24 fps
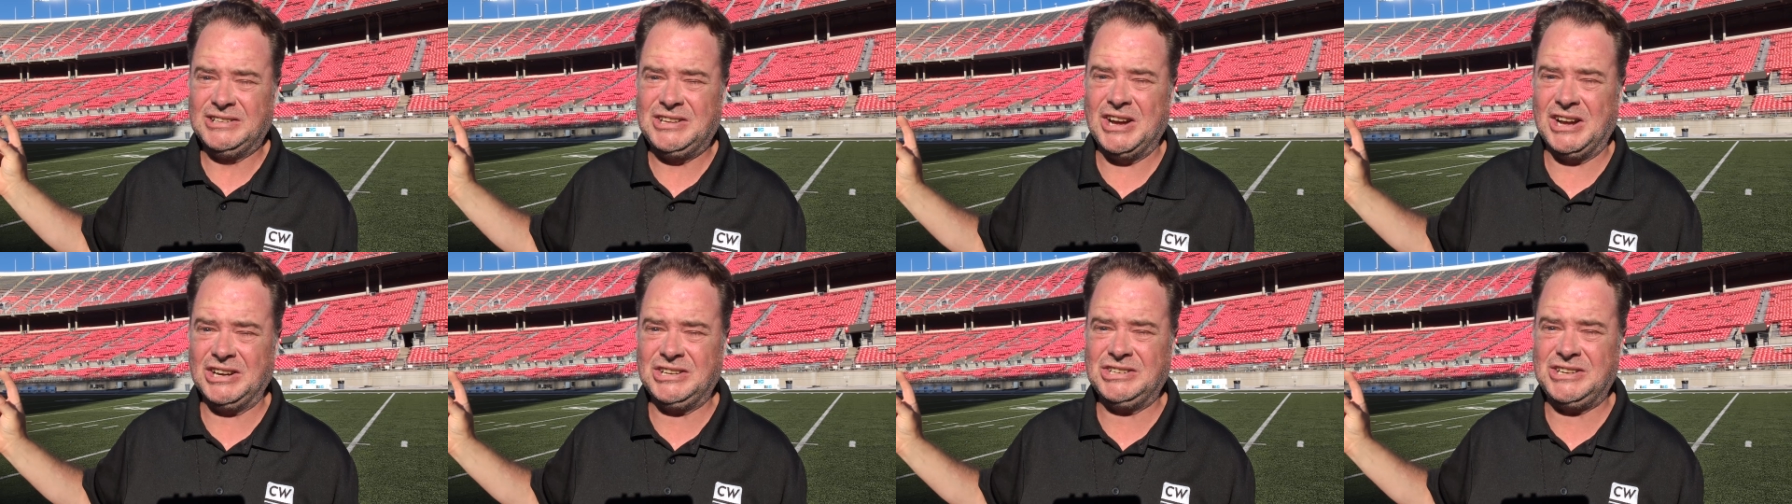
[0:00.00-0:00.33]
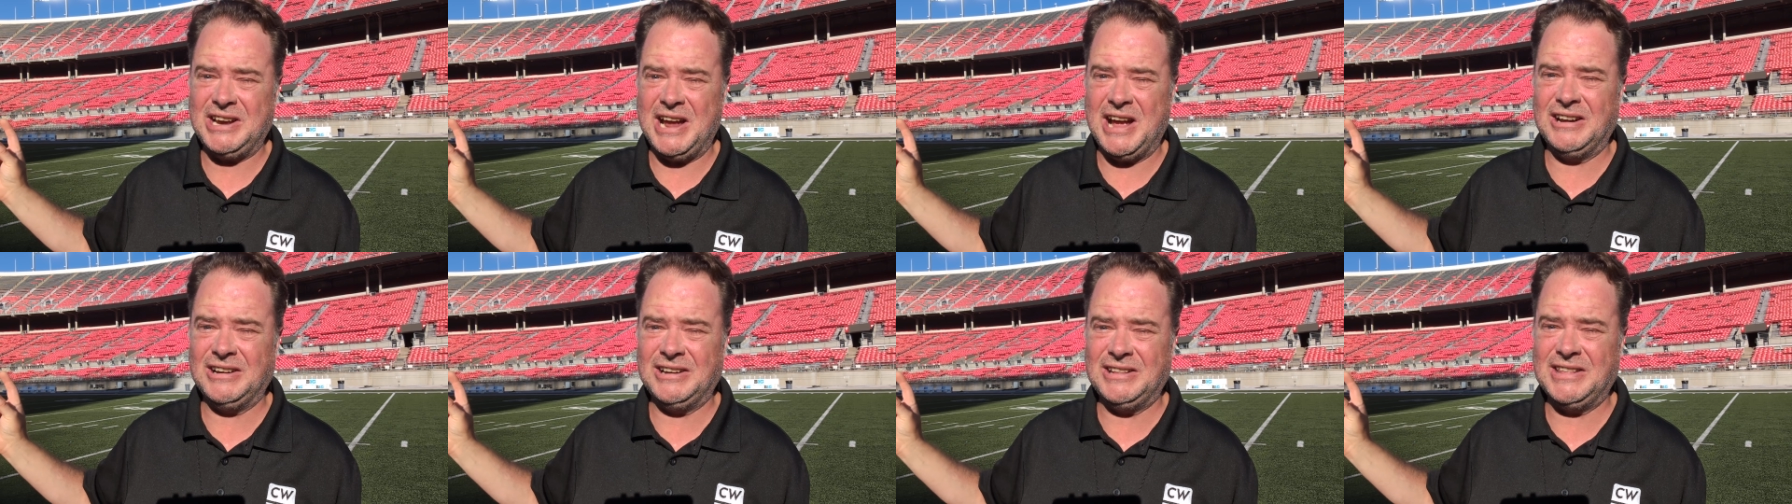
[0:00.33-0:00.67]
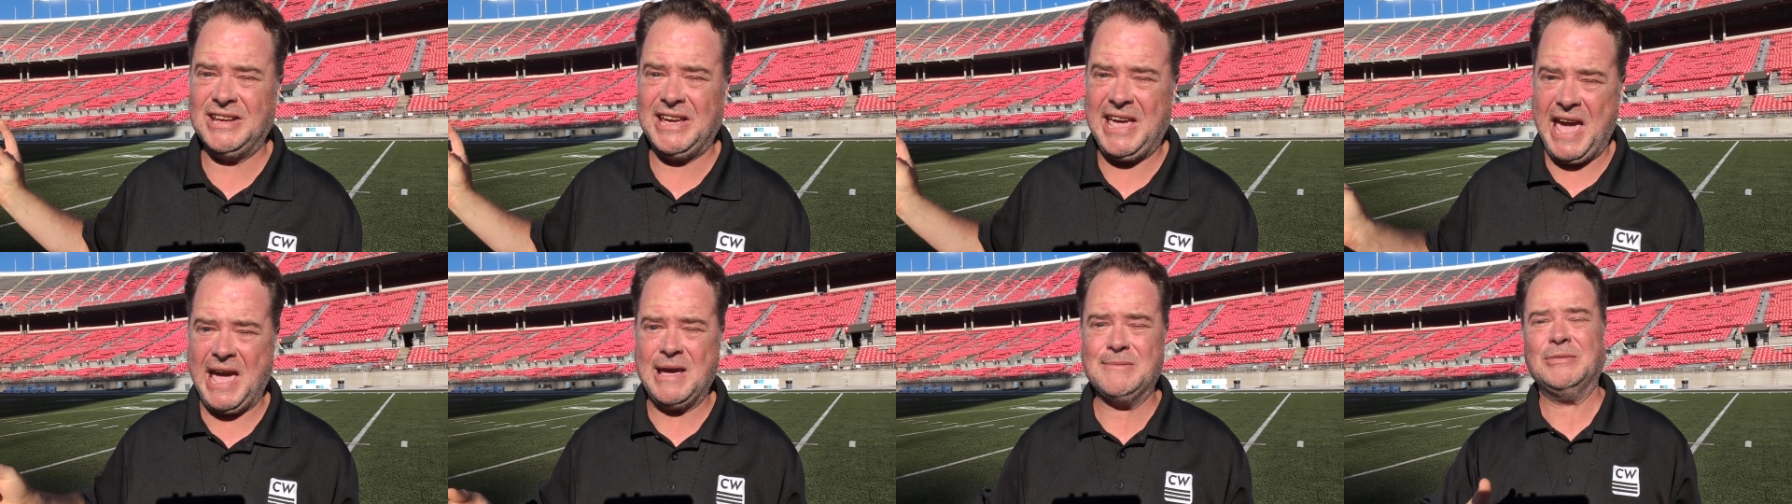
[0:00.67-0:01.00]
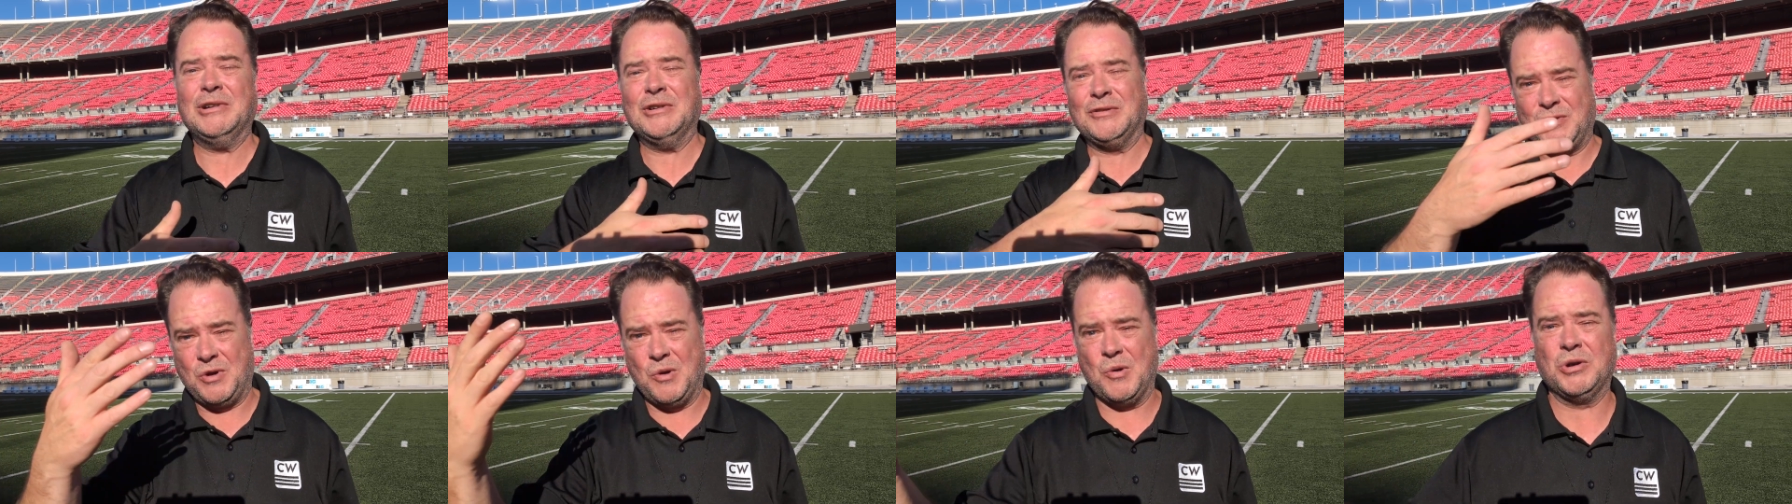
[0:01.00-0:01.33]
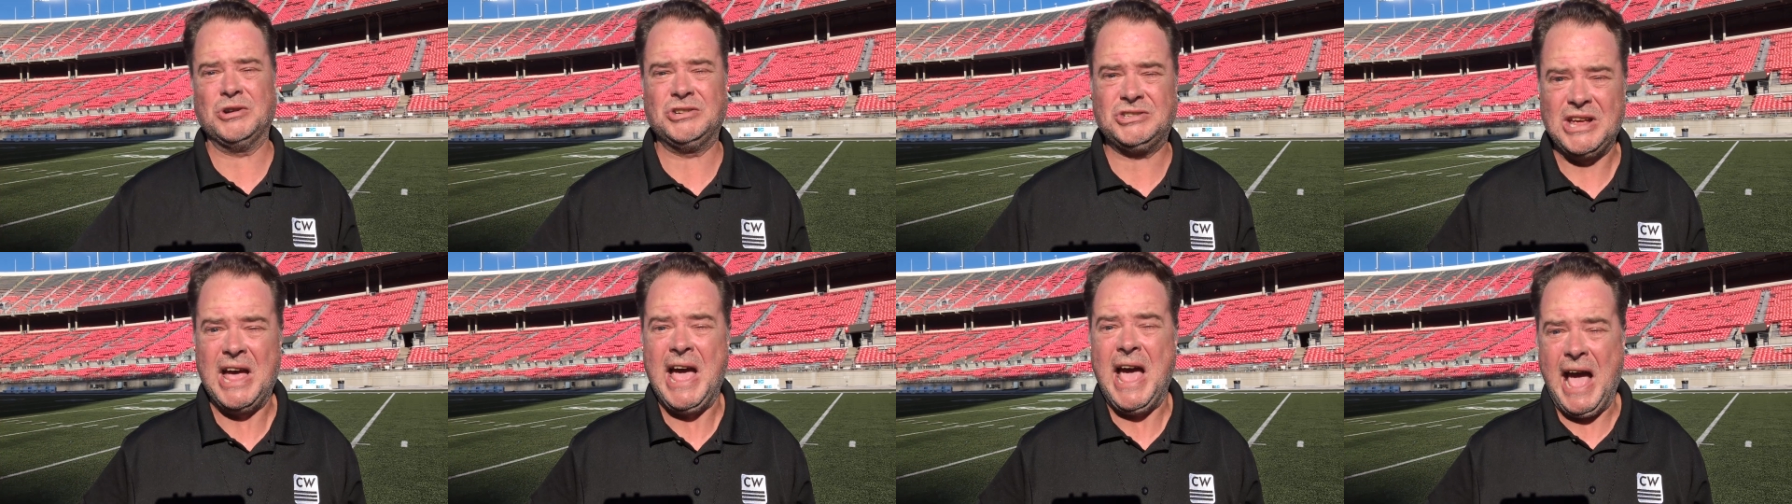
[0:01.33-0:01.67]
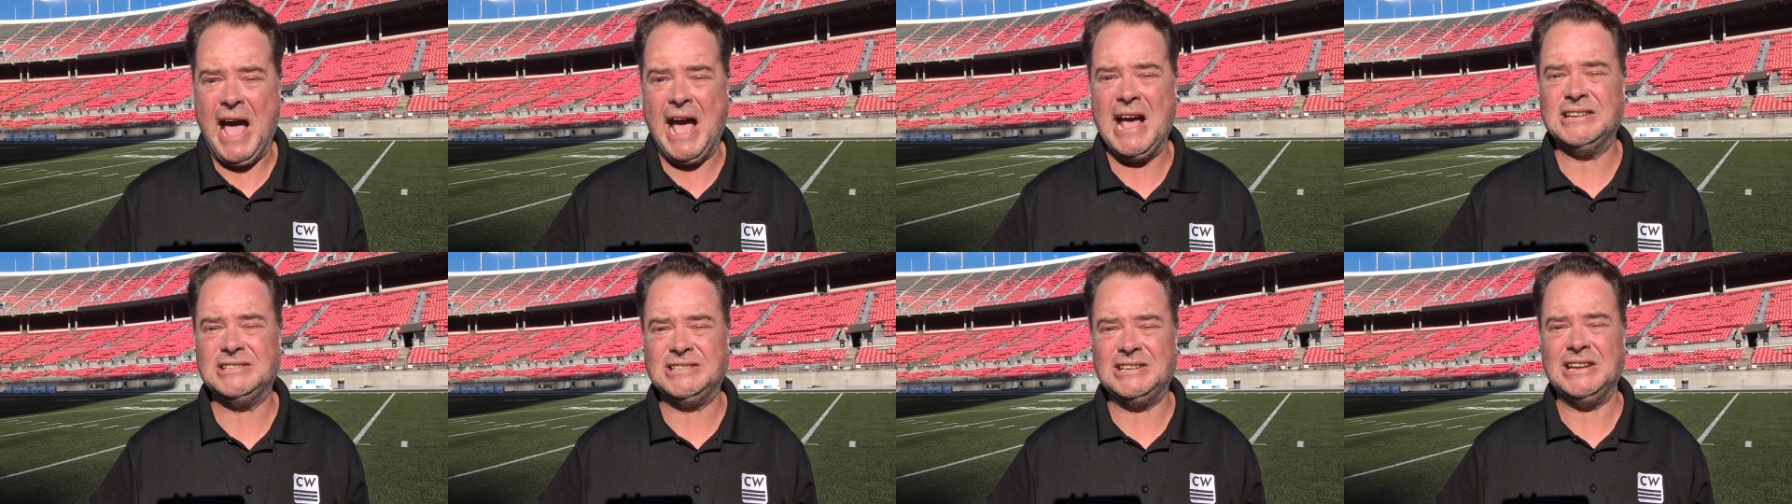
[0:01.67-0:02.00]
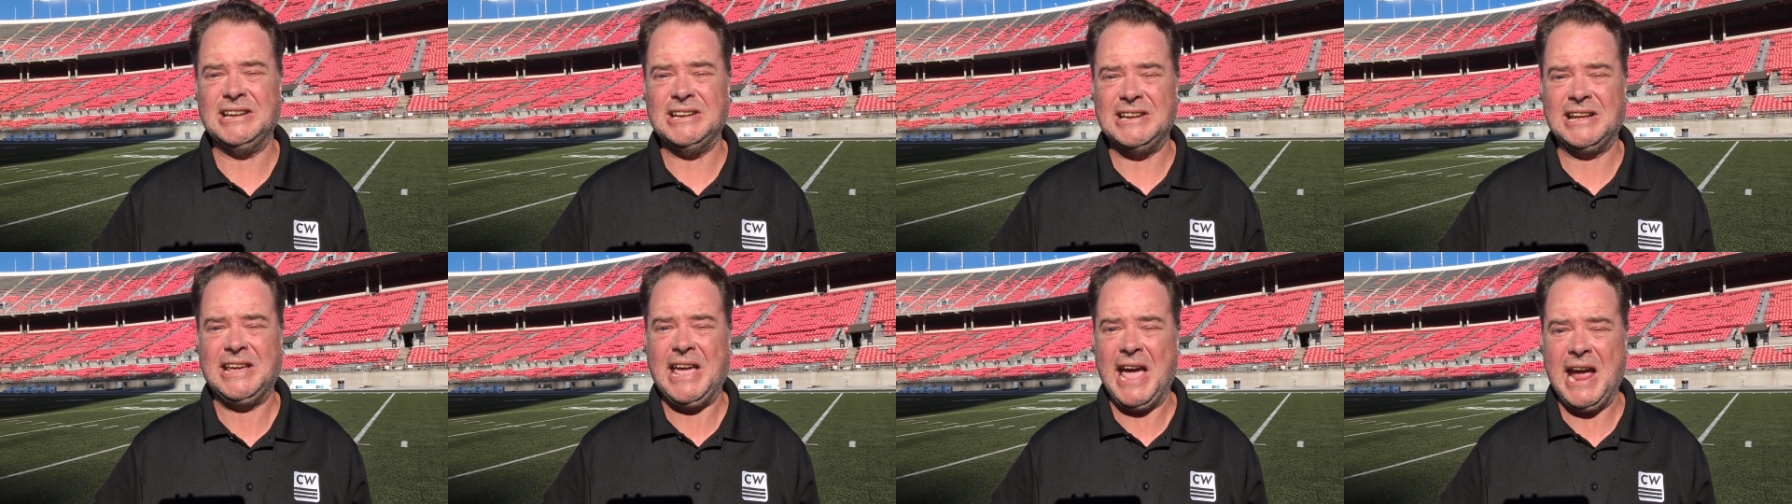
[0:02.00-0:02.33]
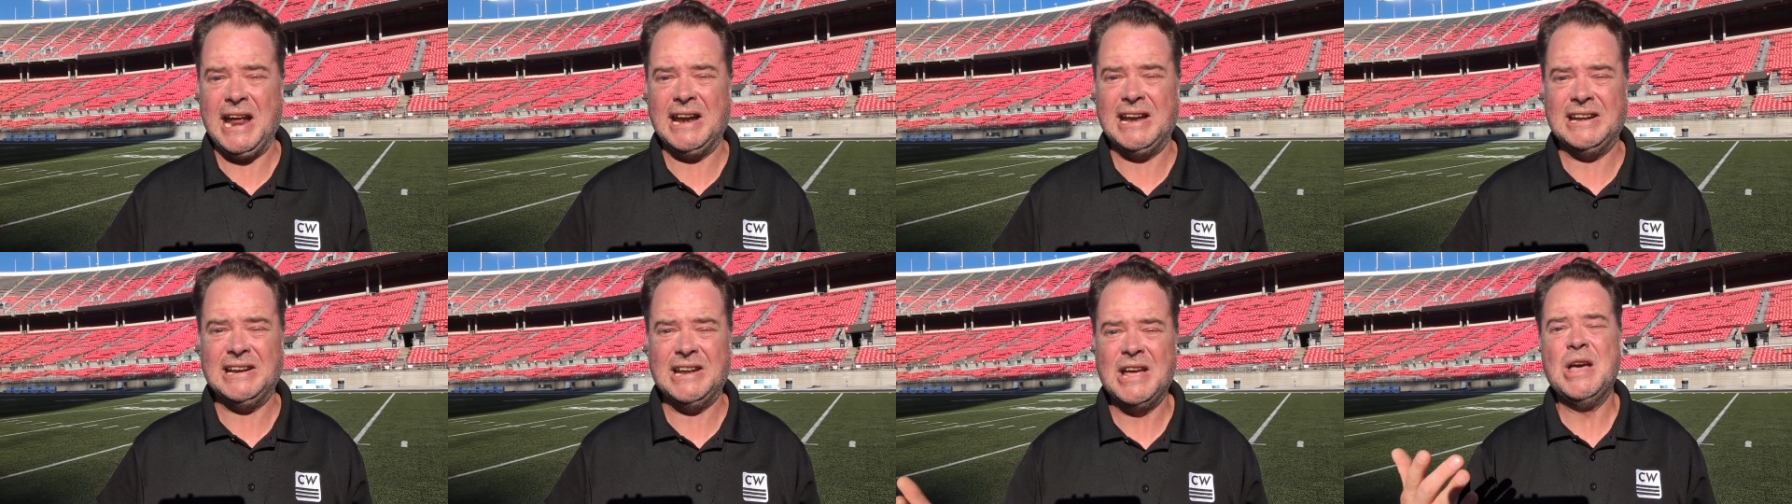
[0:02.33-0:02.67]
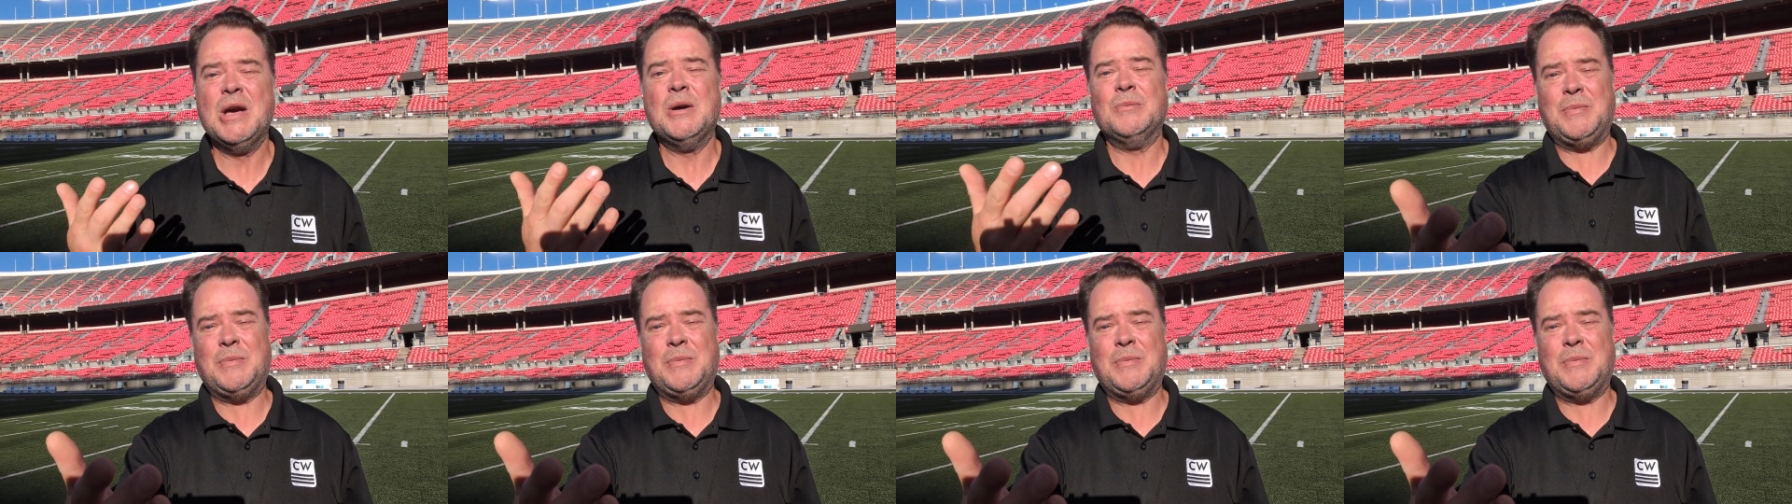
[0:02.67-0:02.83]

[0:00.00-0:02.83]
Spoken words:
touchdown of the game. And of course, as indicated